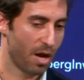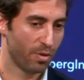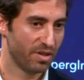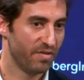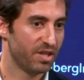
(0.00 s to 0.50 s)
I
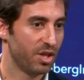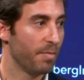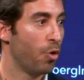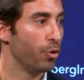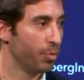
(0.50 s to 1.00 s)
was investing
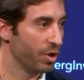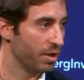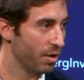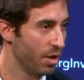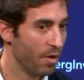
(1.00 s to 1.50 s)
my own
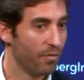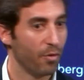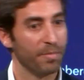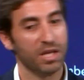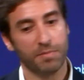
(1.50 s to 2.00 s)
money
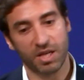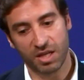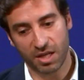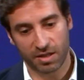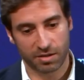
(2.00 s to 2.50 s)
for many, many
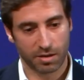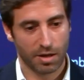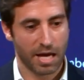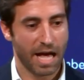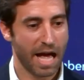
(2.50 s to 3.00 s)
years,
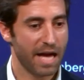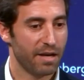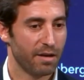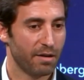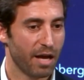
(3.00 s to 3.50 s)

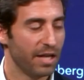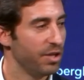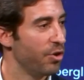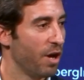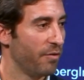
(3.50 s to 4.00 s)
and uh, I
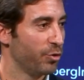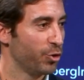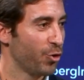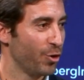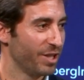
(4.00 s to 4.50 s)
didn't have other
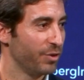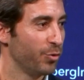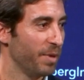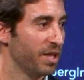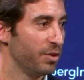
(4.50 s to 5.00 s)
choice than
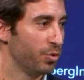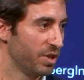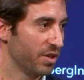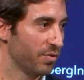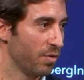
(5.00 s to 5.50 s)
to make it
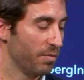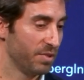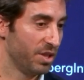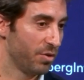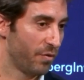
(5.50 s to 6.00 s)
successful.
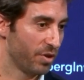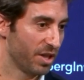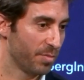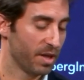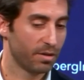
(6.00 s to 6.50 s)
This is the first
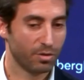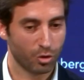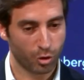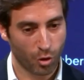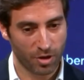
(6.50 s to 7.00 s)
aspect.
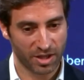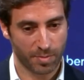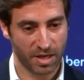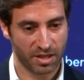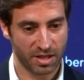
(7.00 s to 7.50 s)
The second
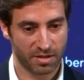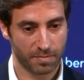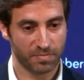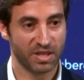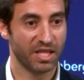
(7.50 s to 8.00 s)
aspect is
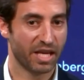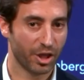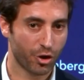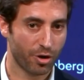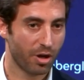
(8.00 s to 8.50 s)

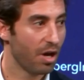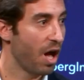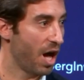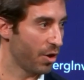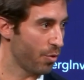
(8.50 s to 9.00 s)
dedication,
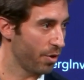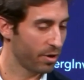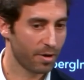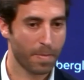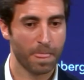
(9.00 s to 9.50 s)
hard work.